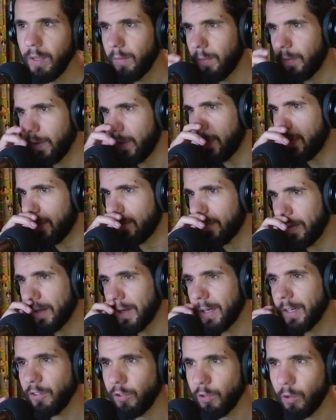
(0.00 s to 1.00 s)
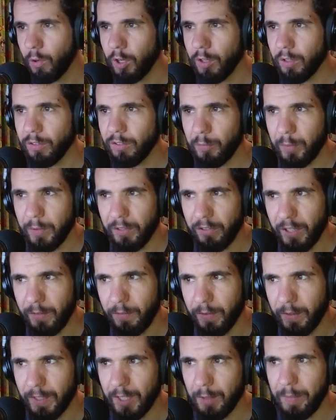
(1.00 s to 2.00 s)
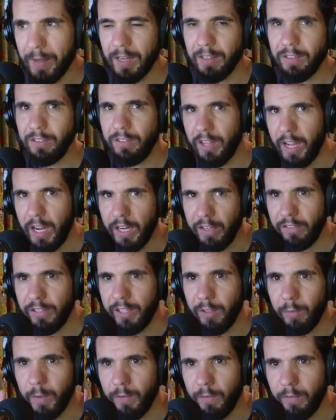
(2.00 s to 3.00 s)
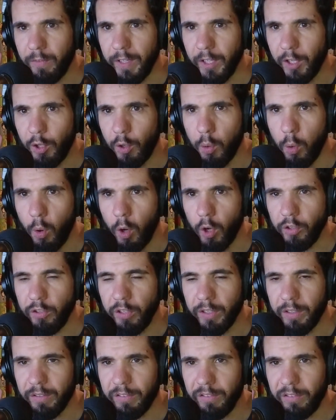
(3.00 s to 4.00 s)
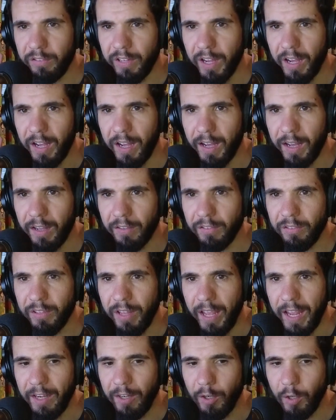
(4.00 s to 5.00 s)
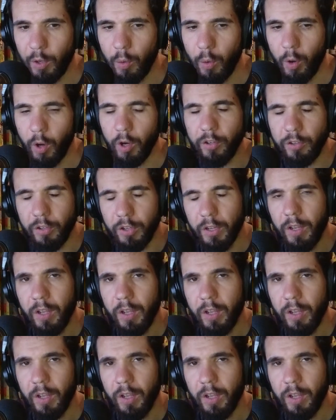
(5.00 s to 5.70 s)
I got to talk specifically about Dancing with the, quote, stars, end quote,